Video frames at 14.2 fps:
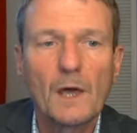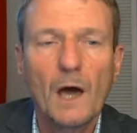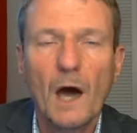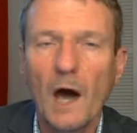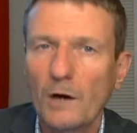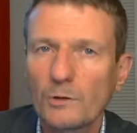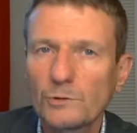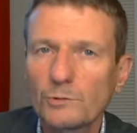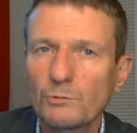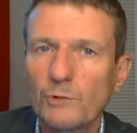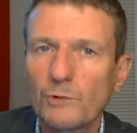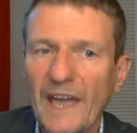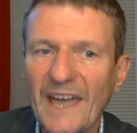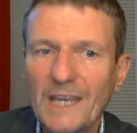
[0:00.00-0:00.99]
How
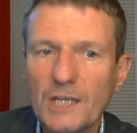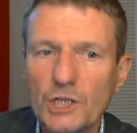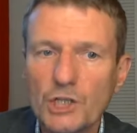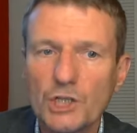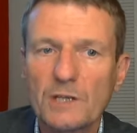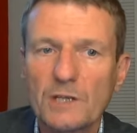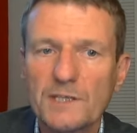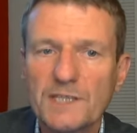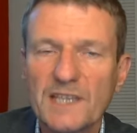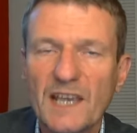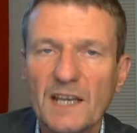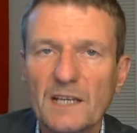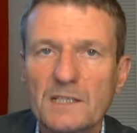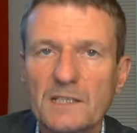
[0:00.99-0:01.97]
do age,
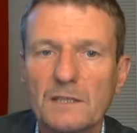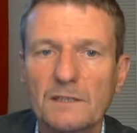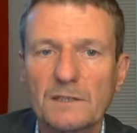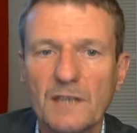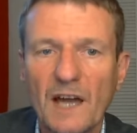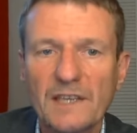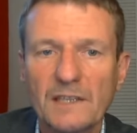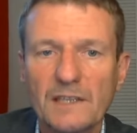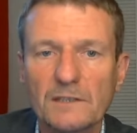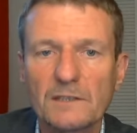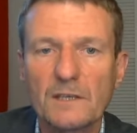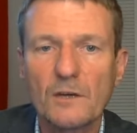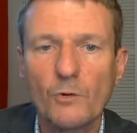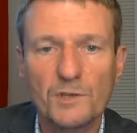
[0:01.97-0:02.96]
sex, diet,
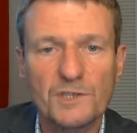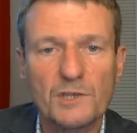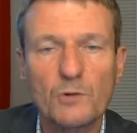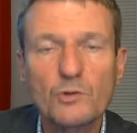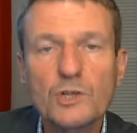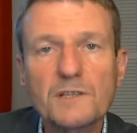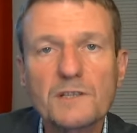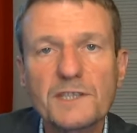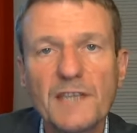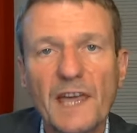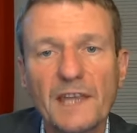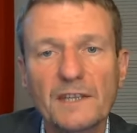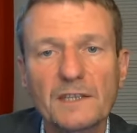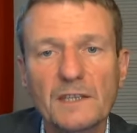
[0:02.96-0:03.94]
or social
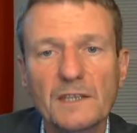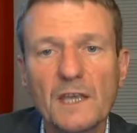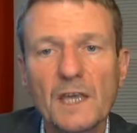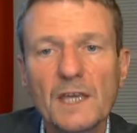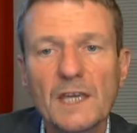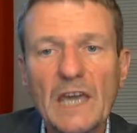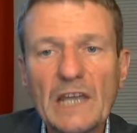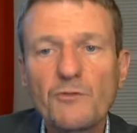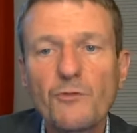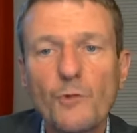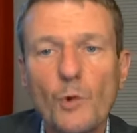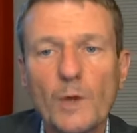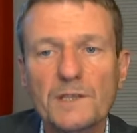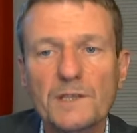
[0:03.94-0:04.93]
standing
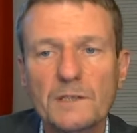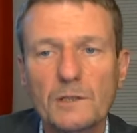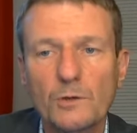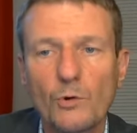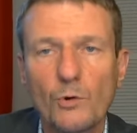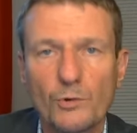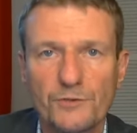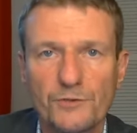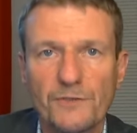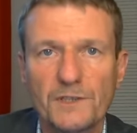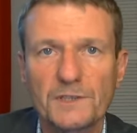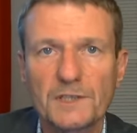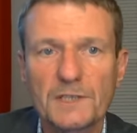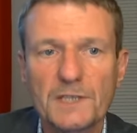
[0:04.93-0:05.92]
influence the course of
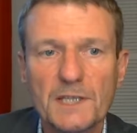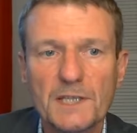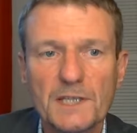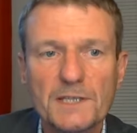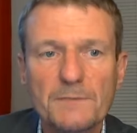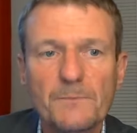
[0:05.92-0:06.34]
the disease?